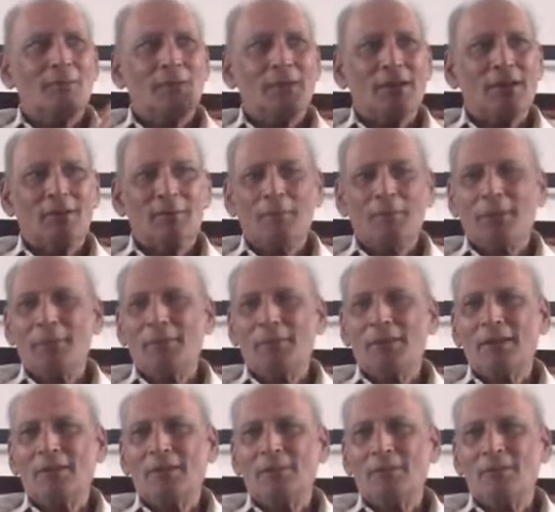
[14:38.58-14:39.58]
become
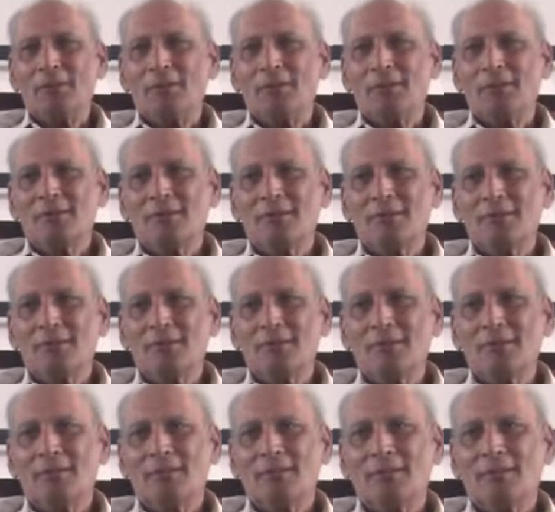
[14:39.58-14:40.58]
applicable
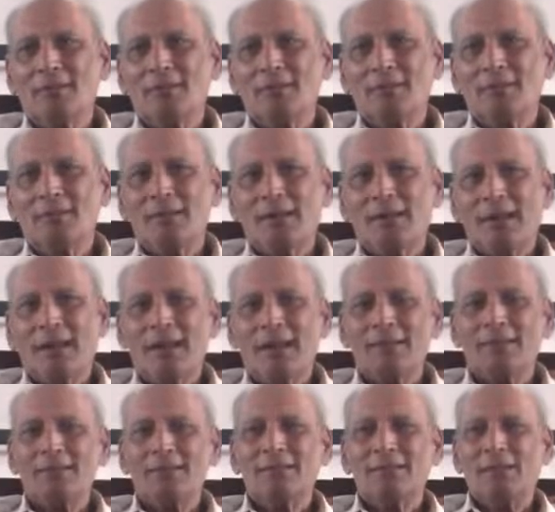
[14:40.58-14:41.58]

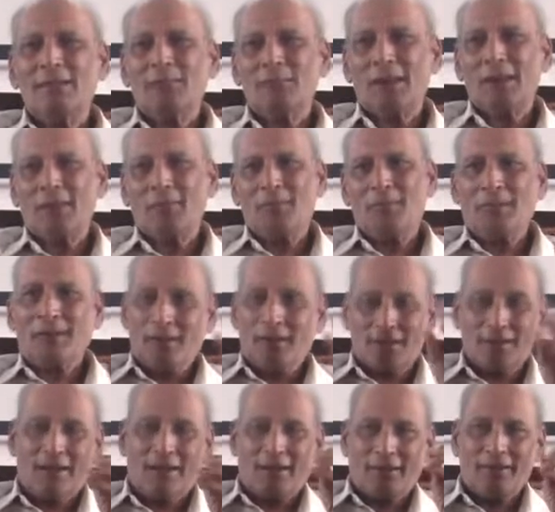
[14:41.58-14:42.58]
at the same time,
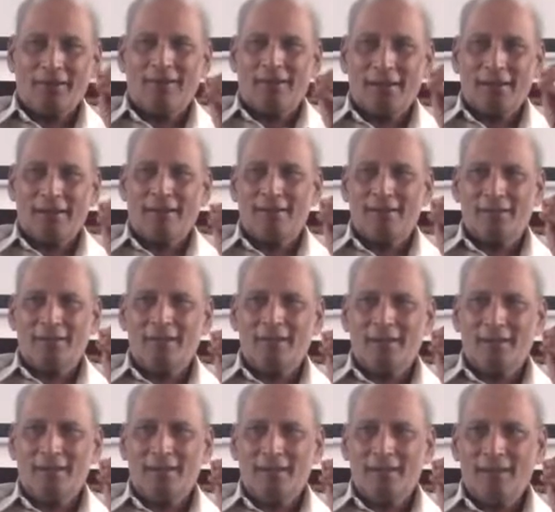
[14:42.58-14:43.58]

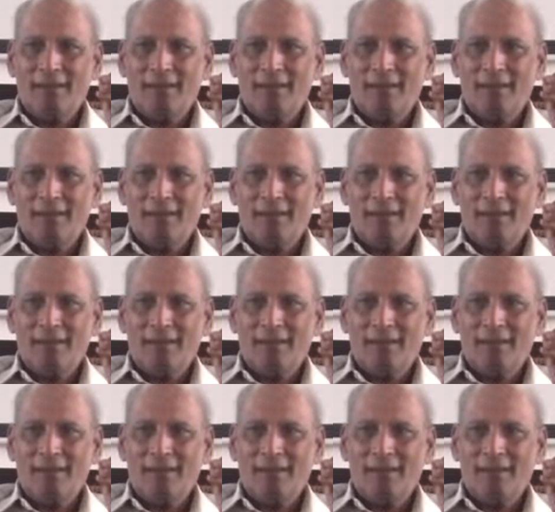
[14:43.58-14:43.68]
concurrently.